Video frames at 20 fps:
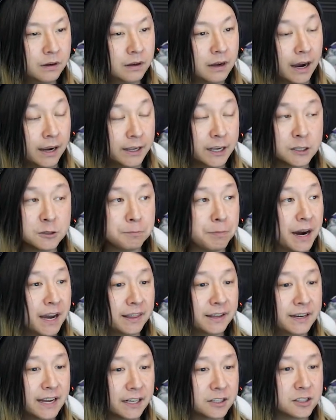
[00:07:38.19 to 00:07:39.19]
I guess, buy
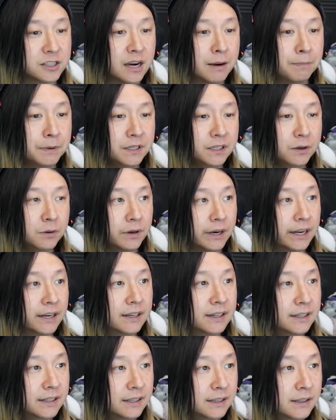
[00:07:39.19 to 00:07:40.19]
the next type of unit.
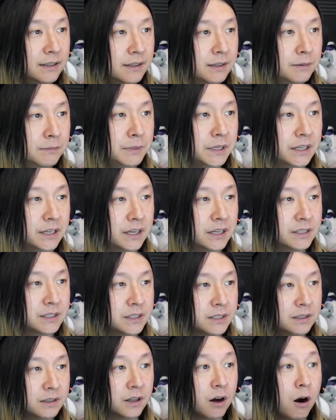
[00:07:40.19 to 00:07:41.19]

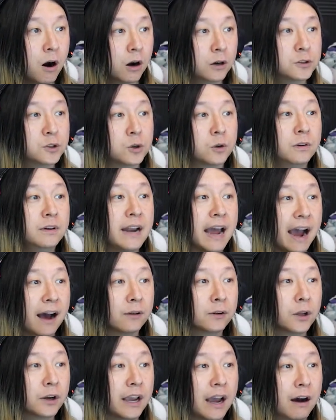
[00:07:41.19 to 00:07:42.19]
Because the hearts are now,
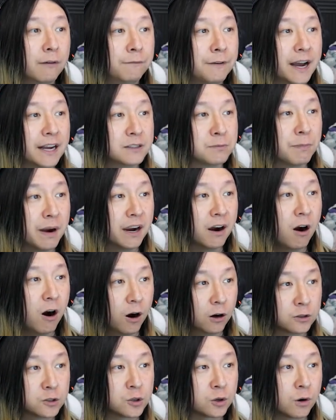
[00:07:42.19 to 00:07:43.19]
look how fast my
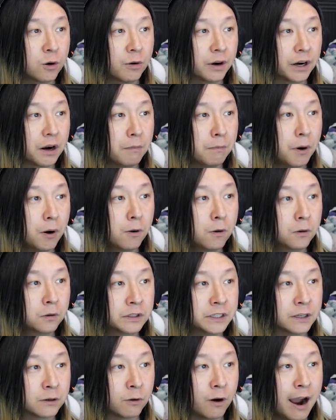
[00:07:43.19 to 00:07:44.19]
hearts are going up.
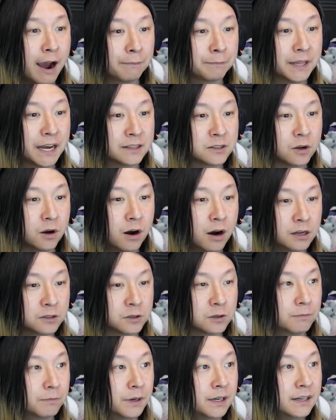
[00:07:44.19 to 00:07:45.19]
Holy crap, that's
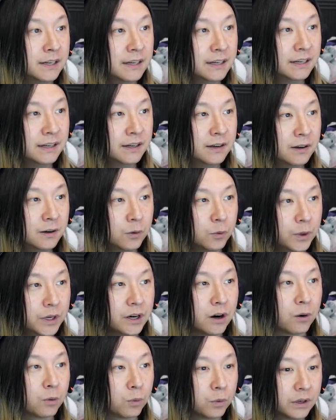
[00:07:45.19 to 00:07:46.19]
awesome. We
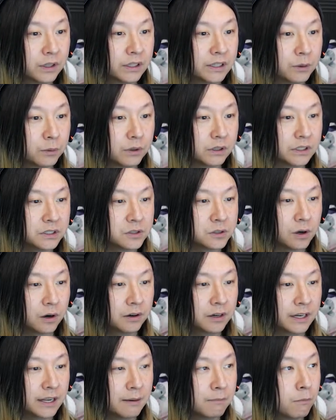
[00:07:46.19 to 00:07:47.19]
are really, really
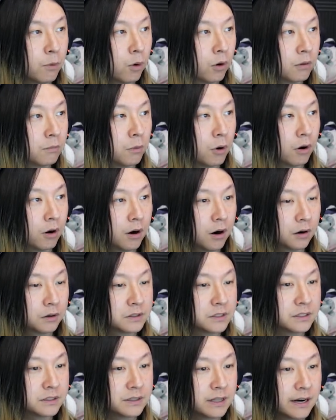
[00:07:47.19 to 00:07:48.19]
starting to get more and more
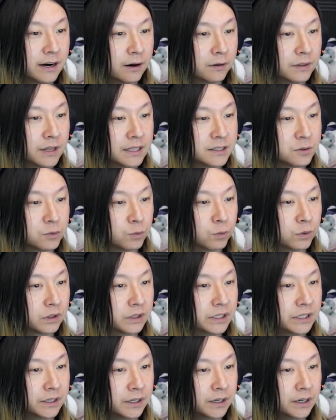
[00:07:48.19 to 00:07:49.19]
hearts there. That's
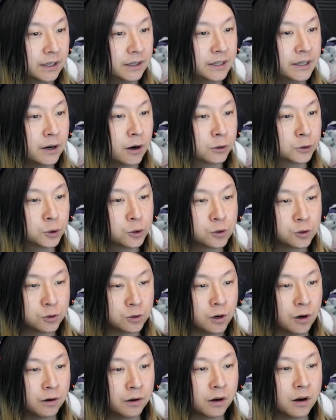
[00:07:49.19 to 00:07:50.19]
really good. The archers are
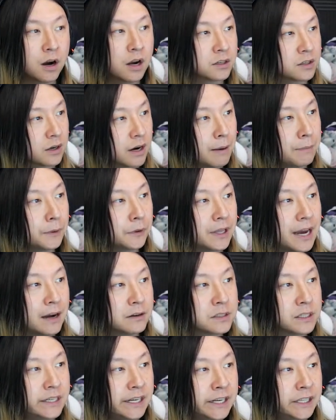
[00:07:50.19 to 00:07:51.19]
starting to cost a couple
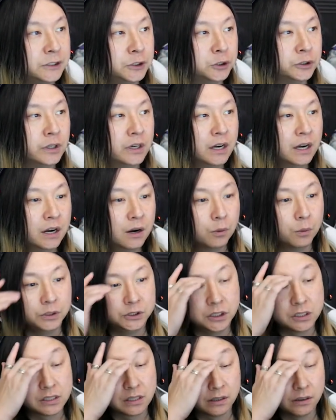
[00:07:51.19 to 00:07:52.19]
thousand each,
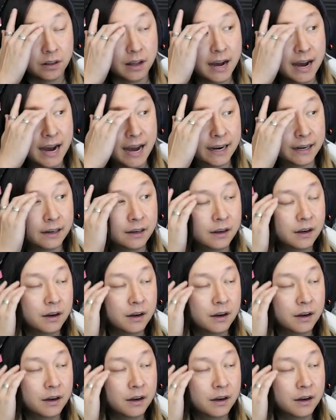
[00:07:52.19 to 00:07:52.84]
which is a lot.